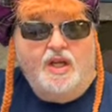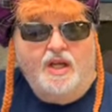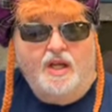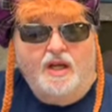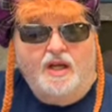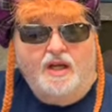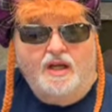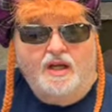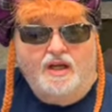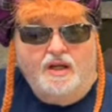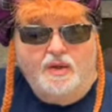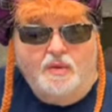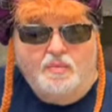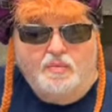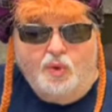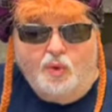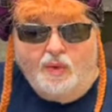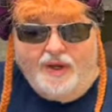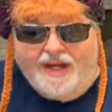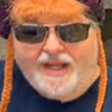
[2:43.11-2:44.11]

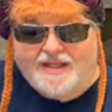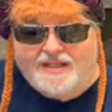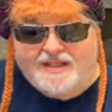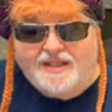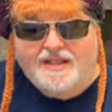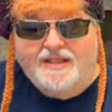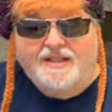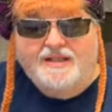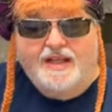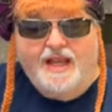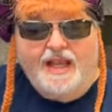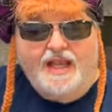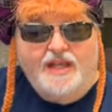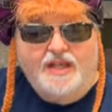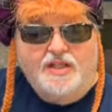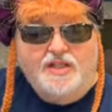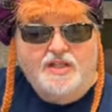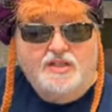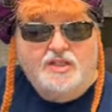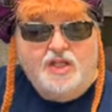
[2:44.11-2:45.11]
Miranda
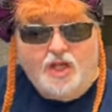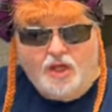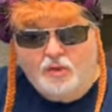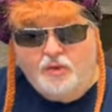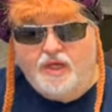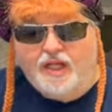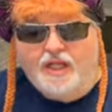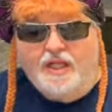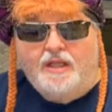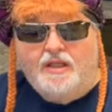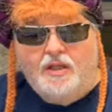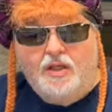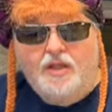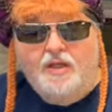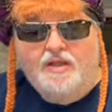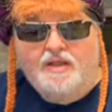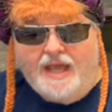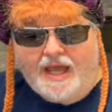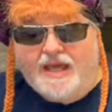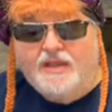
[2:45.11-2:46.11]
and Tony,
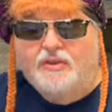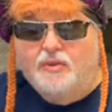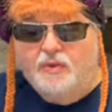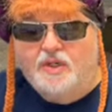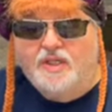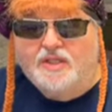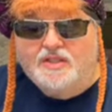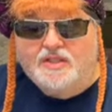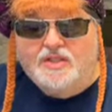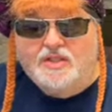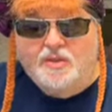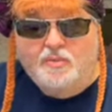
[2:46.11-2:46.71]
Catherine's